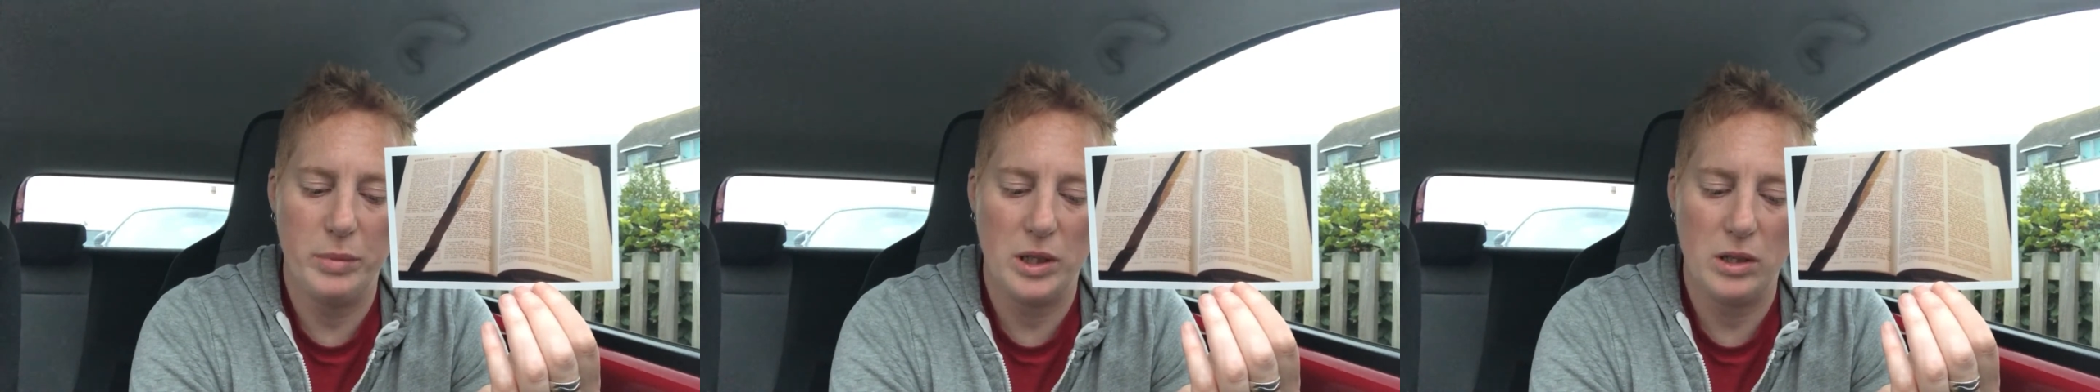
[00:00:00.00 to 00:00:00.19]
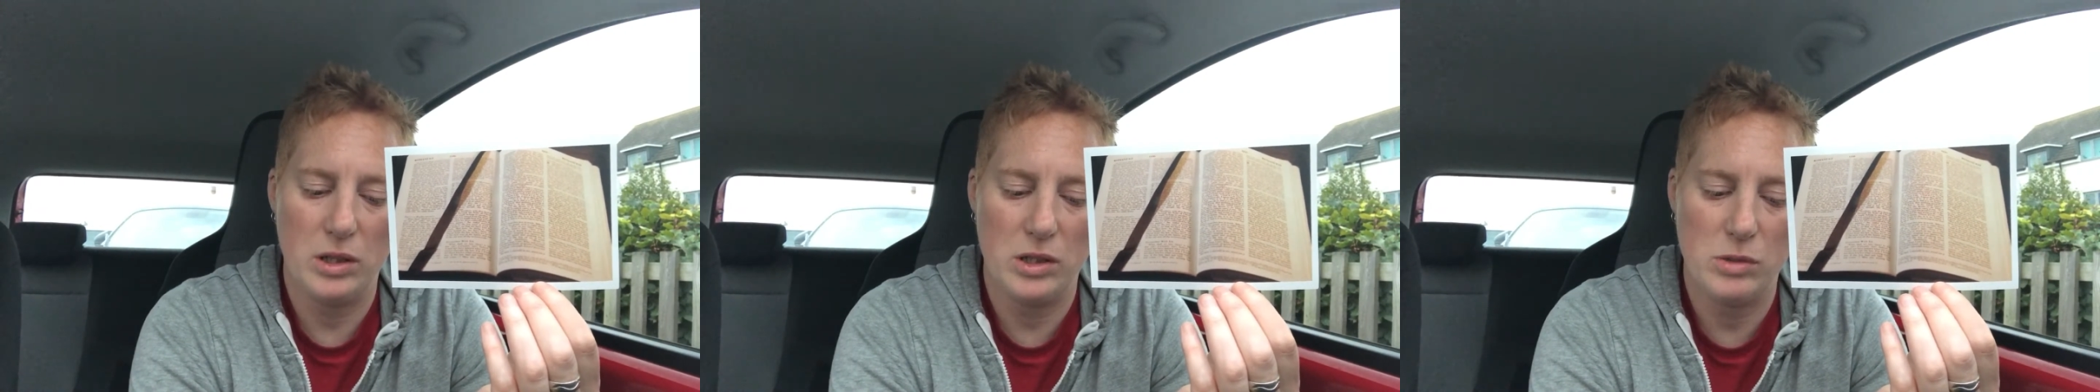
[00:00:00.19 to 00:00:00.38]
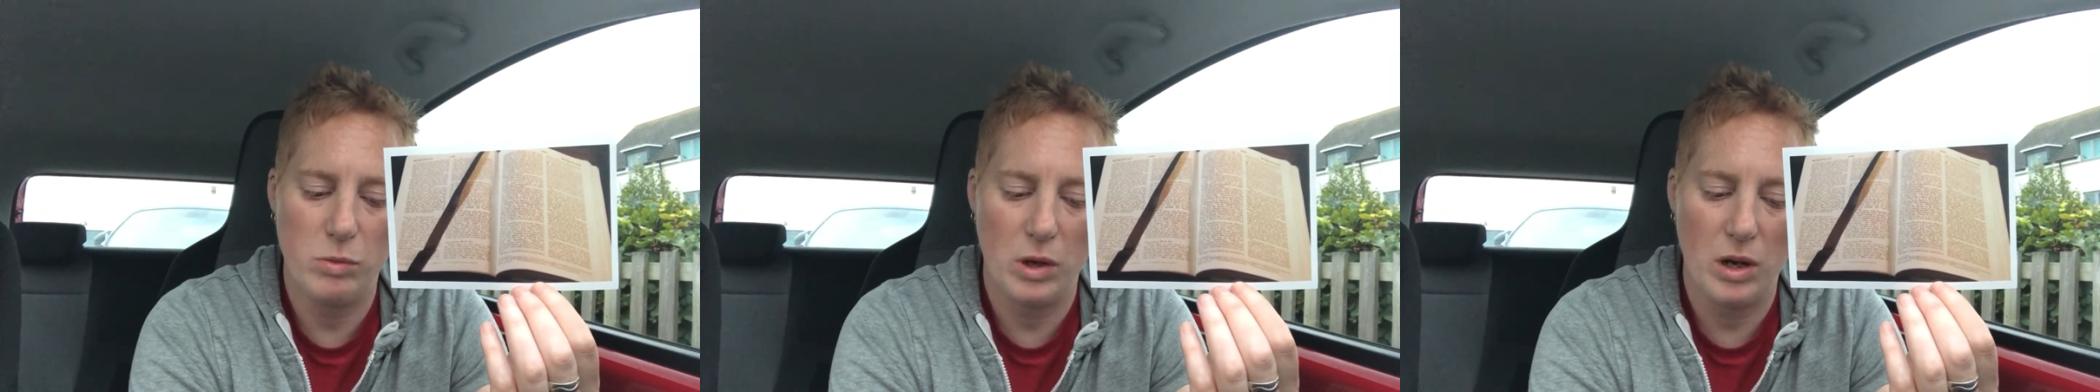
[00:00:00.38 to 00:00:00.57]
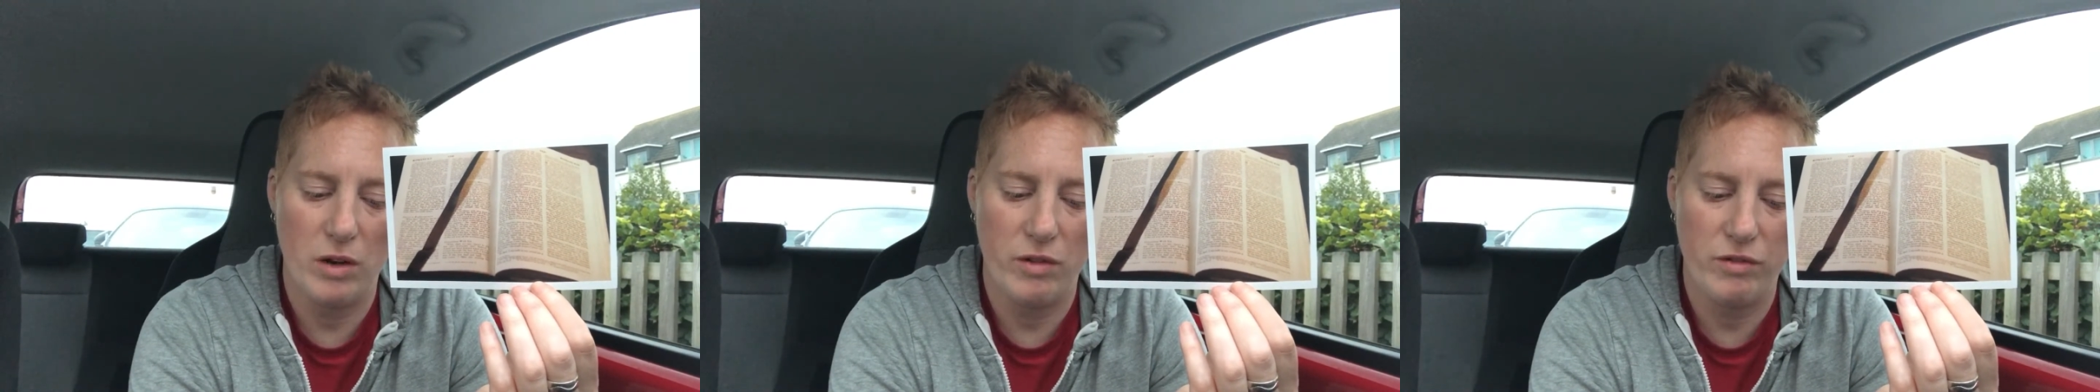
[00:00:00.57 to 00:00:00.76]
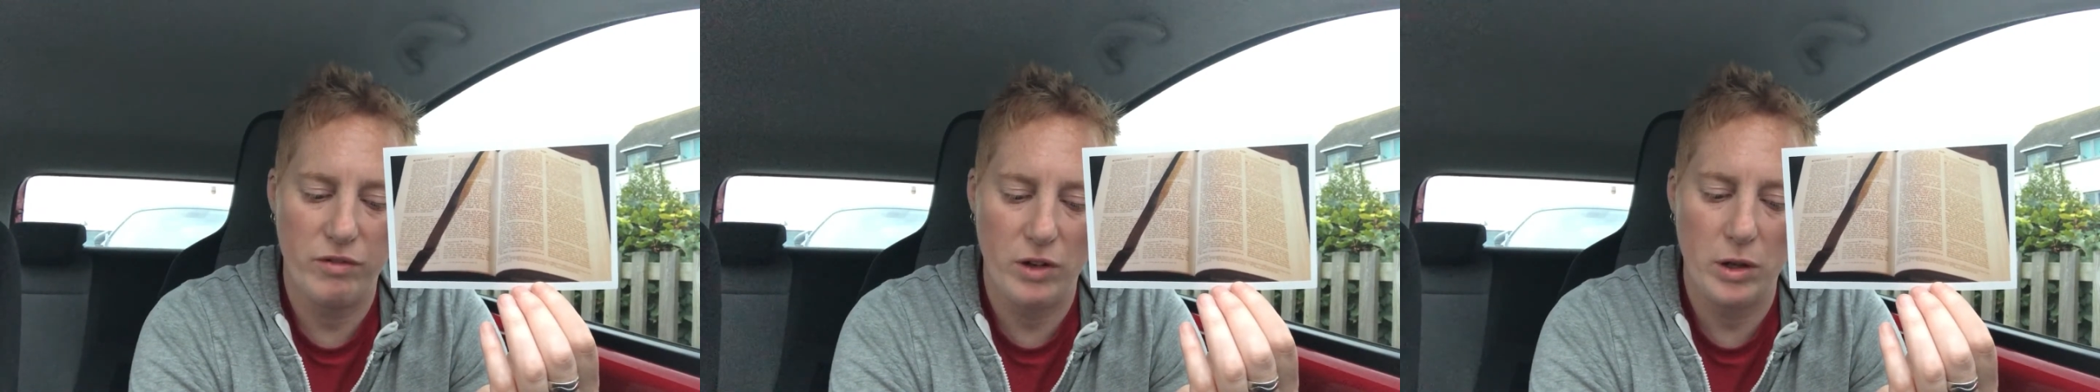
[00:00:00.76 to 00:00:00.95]
because we are
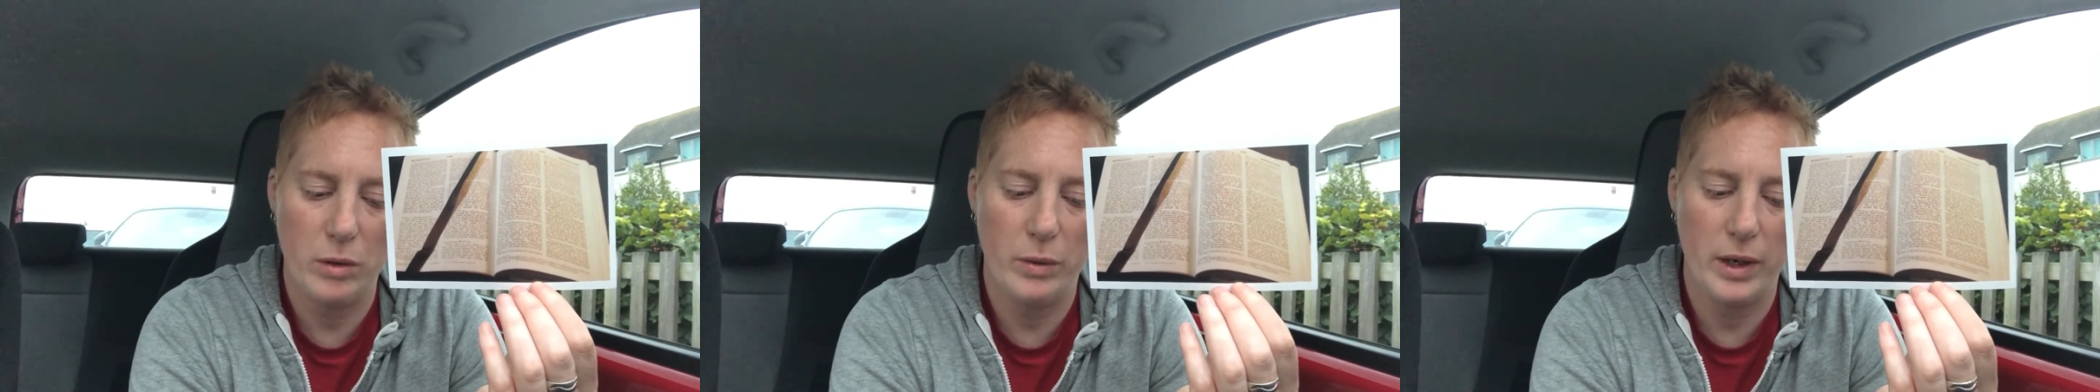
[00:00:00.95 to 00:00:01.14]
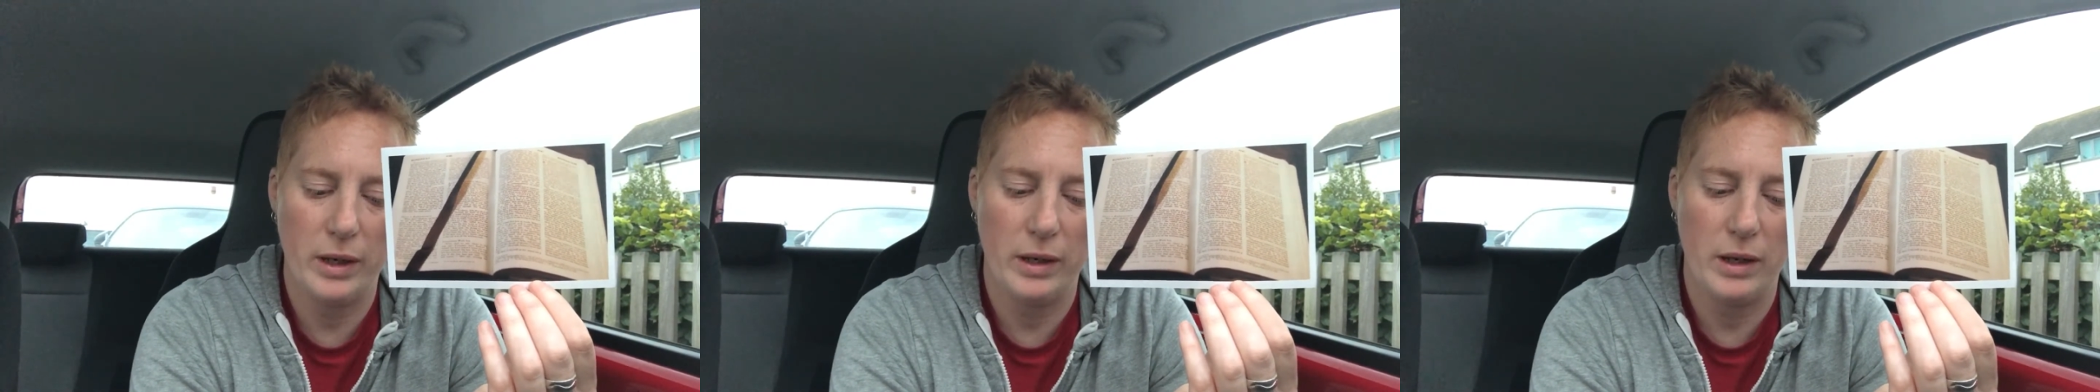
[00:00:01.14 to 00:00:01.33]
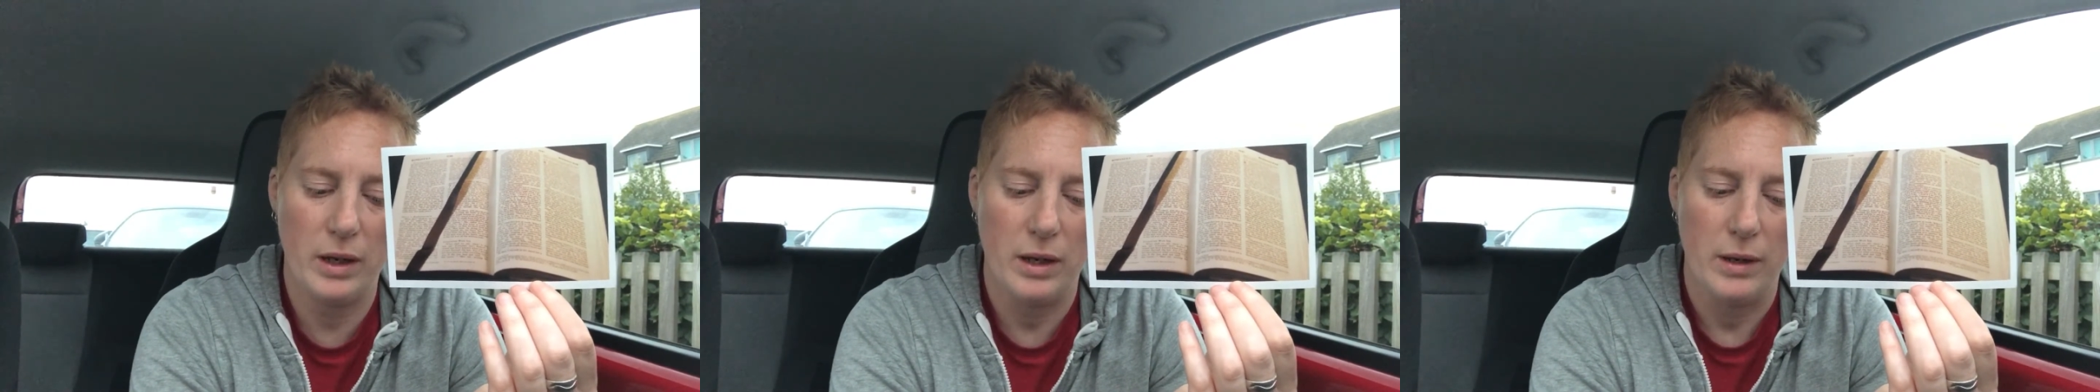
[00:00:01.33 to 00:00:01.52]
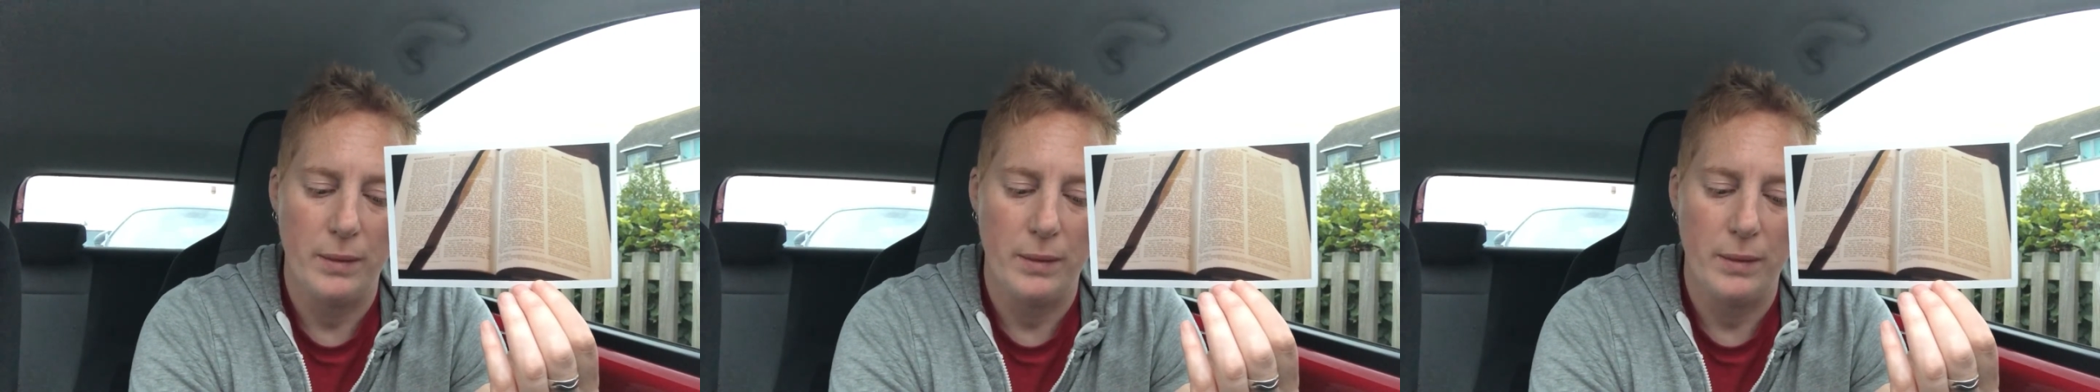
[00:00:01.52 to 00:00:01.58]
following